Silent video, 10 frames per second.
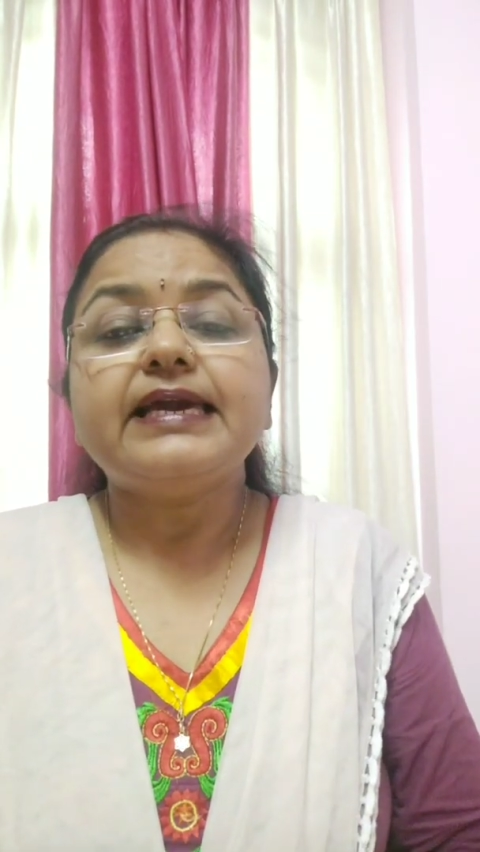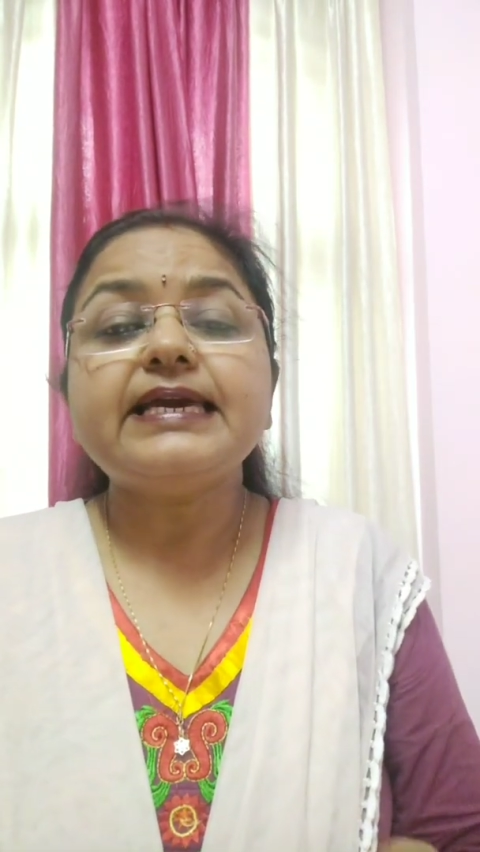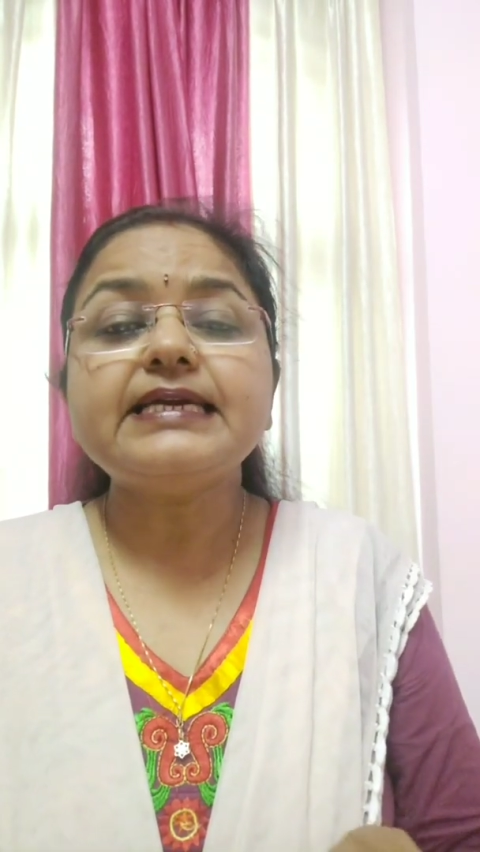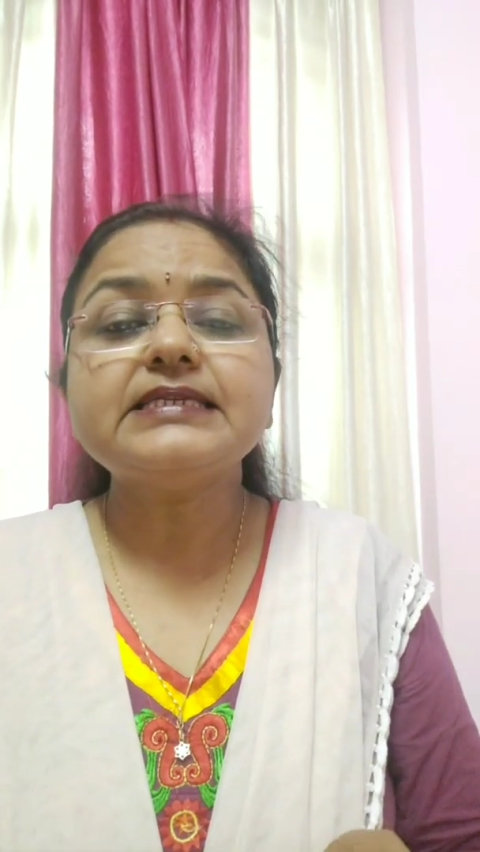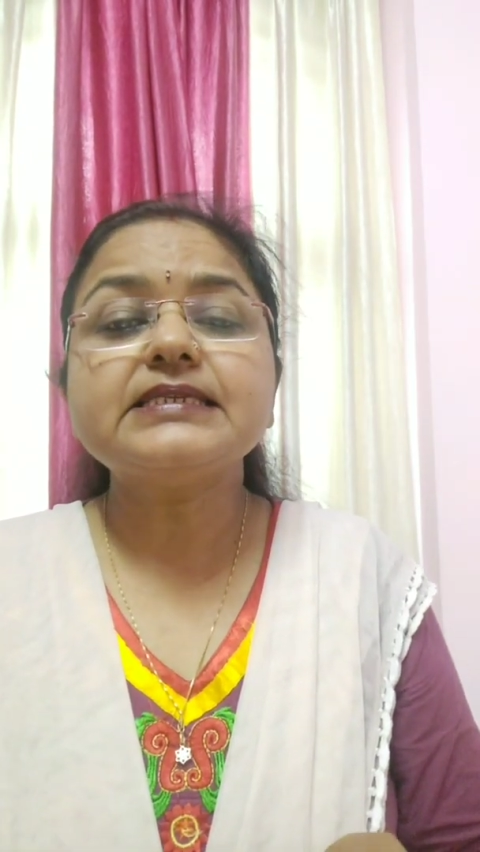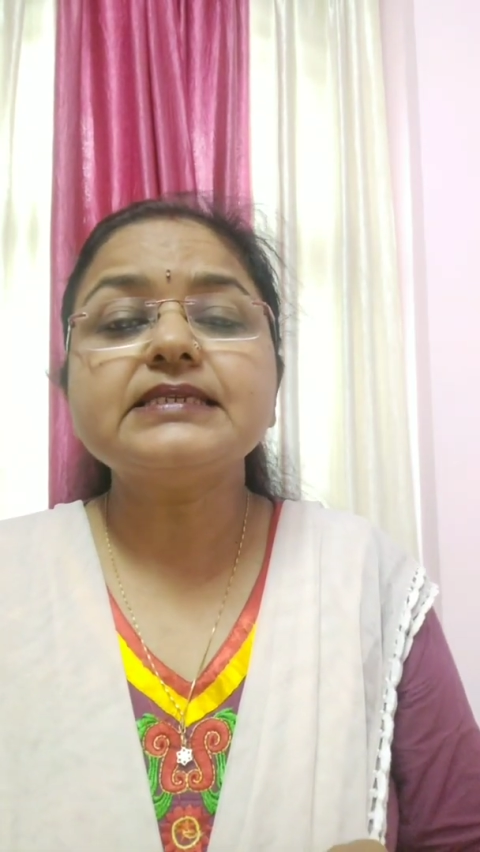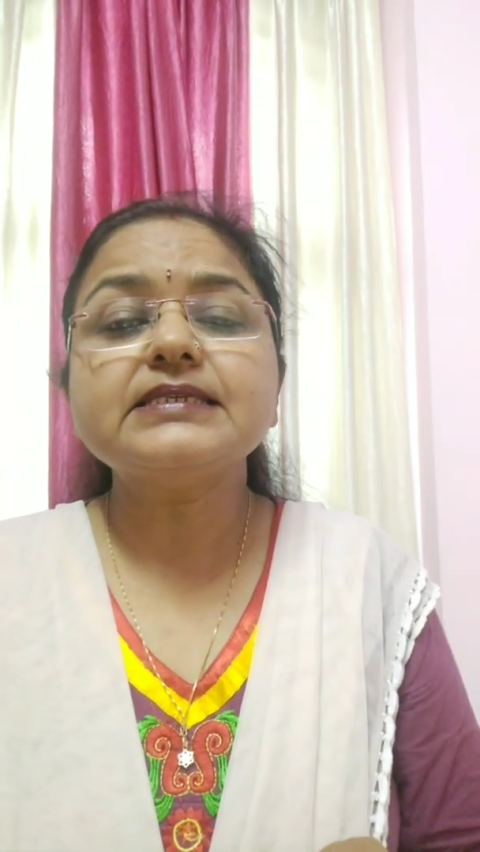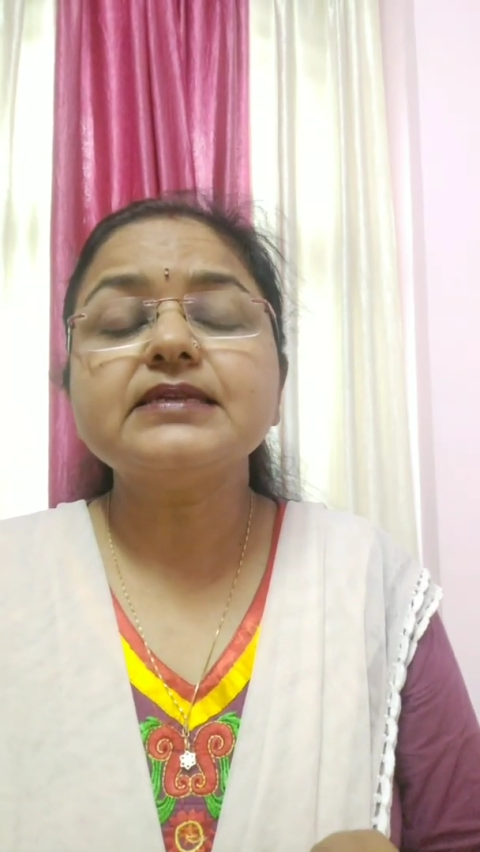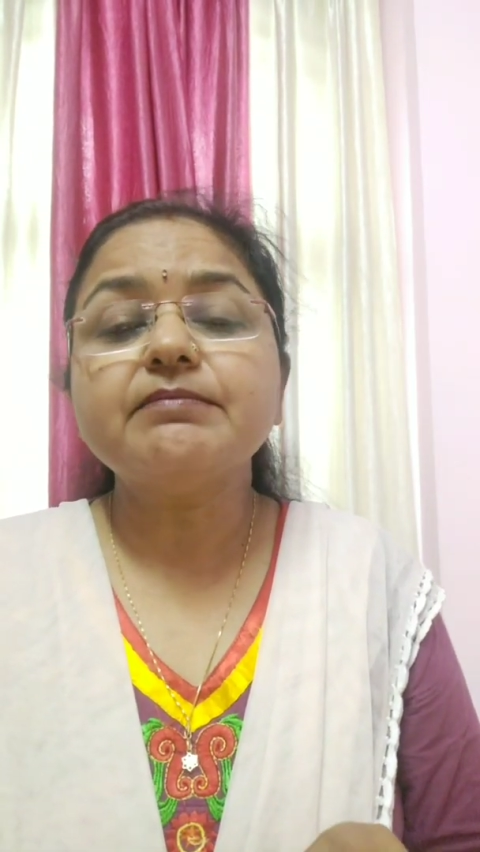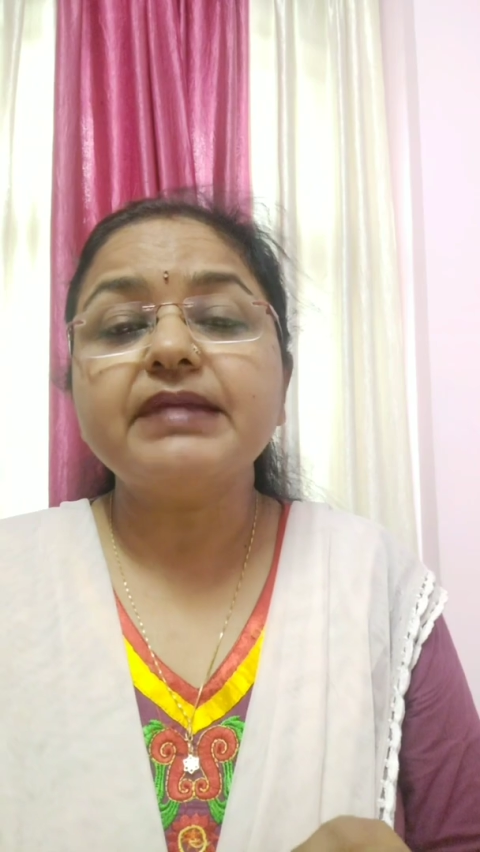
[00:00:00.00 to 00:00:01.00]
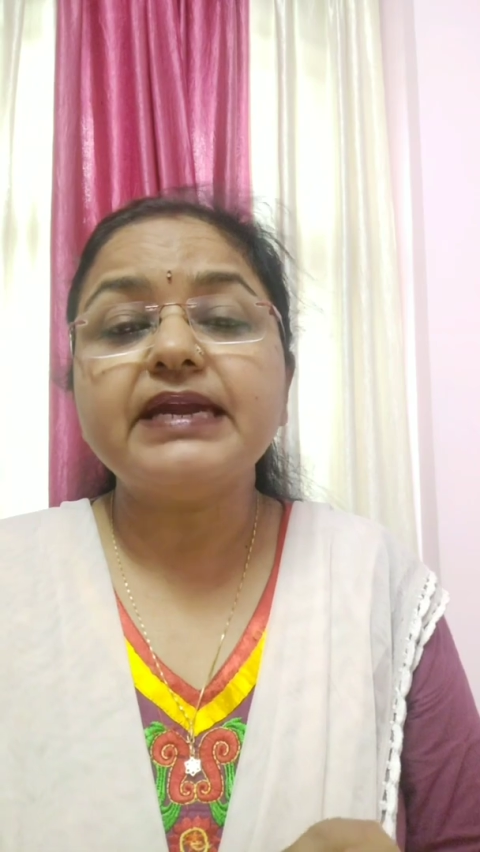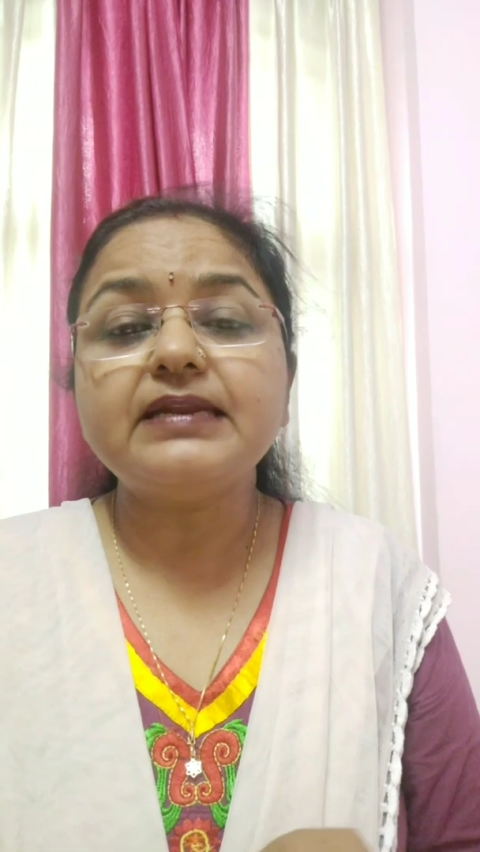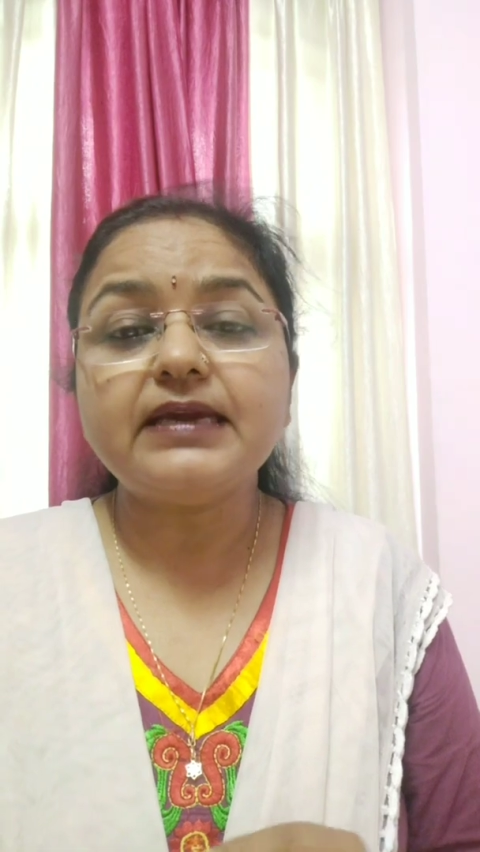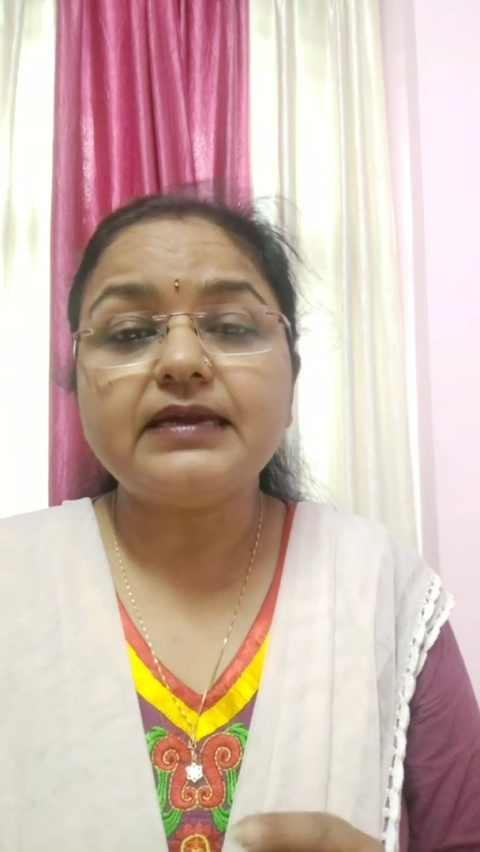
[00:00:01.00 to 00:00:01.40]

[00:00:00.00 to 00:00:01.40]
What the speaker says: Yeast is the main